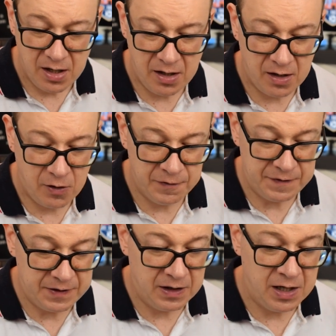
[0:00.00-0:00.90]
uh,
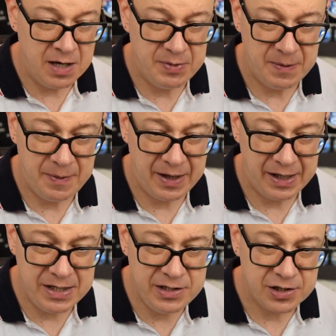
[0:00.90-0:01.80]
of type
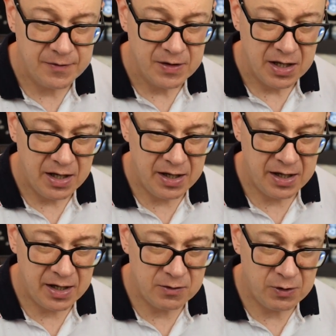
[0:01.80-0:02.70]
page.
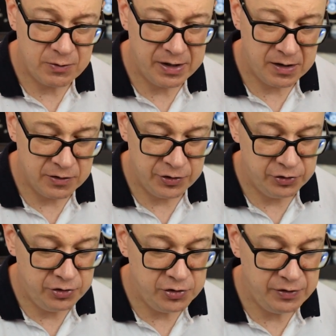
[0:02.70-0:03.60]
And what we are going to
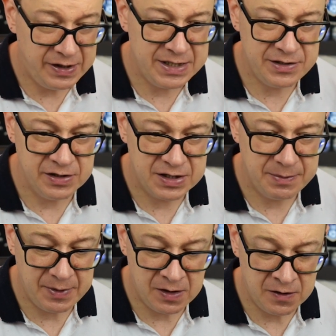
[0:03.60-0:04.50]
do is just
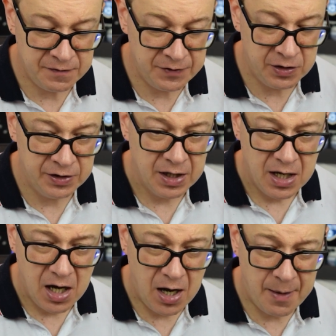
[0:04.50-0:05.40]

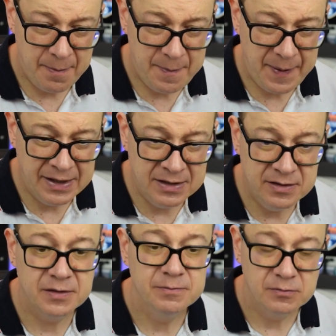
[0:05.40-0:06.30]

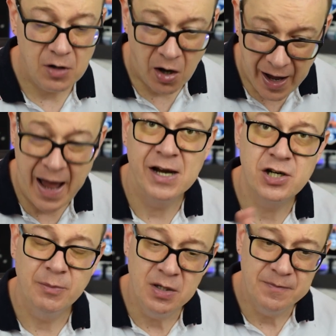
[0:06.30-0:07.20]
path.append a
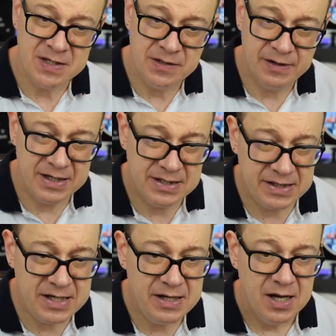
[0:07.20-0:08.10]
hashable. As you can
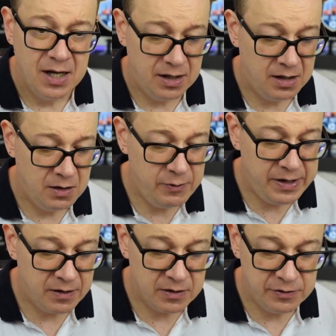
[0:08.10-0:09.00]
see, uh, we
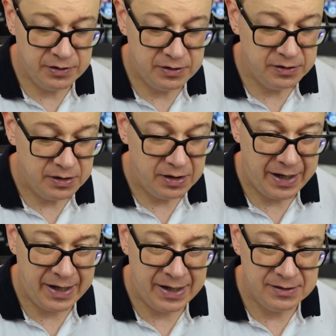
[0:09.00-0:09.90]
are going to
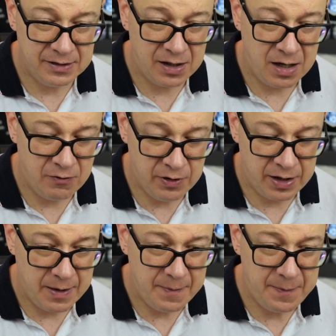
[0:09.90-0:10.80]
add
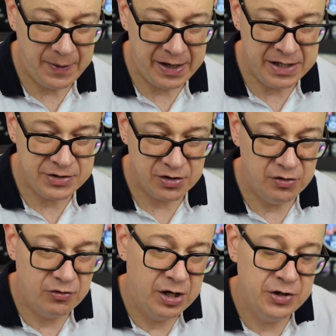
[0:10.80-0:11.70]
our page
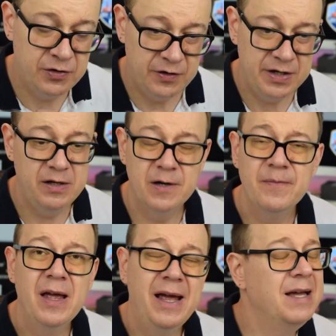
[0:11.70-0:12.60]
right over here.
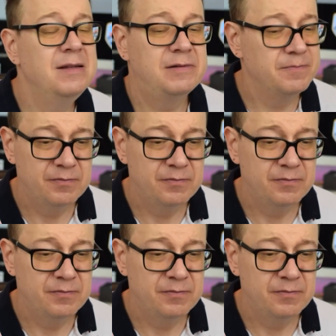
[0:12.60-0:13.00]
And